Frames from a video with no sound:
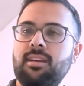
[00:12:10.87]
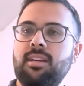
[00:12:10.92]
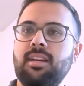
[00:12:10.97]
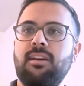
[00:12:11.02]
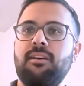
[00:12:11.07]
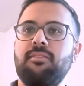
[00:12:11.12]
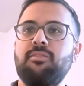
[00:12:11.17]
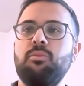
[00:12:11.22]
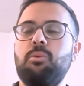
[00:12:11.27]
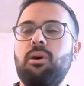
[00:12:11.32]

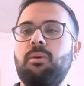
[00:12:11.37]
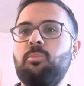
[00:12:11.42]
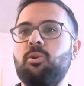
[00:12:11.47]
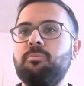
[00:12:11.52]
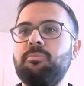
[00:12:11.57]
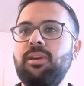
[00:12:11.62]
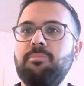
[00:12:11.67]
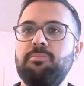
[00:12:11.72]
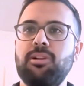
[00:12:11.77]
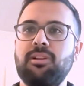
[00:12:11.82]
If you want more
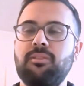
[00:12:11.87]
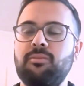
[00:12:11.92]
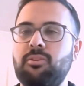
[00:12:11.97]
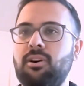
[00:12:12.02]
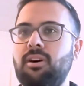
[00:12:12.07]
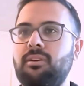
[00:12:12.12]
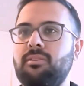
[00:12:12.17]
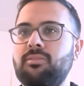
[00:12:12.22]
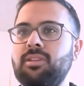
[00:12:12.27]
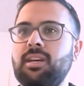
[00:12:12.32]
people
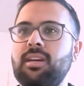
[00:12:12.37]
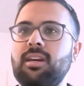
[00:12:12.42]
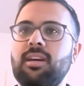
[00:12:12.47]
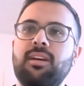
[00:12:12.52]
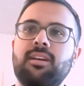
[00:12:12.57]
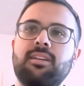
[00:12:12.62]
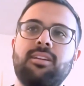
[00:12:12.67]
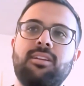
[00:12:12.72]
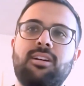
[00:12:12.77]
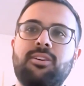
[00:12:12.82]
involved,
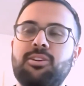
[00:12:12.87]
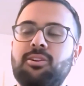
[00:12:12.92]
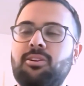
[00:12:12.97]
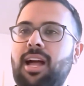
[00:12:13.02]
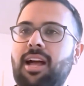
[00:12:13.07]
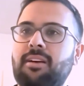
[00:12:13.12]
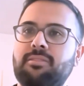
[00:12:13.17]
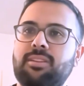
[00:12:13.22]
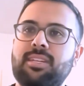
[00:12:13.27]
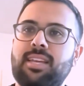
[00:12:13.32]
you'll
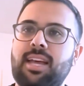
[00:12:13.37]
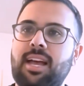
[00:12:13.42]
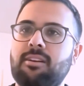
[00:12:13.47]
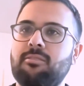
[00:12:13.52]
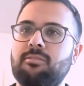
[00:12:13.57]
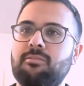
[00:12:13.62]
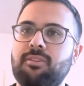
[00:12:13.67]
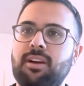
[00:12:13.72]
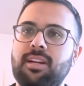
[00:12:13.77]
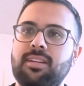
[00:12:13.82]
have to
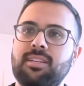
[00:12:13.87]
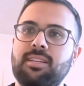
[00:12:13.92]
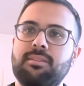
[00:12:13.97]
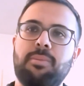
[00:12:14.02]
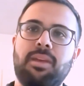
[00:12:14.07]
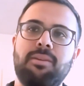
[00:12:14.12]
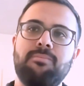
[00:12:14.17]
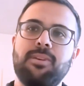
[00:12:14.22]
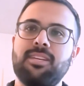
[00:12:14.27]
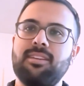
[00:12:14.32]
sacrifice
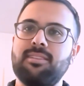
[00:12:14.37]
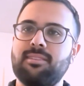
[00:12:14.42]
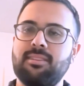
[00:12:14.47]
maybe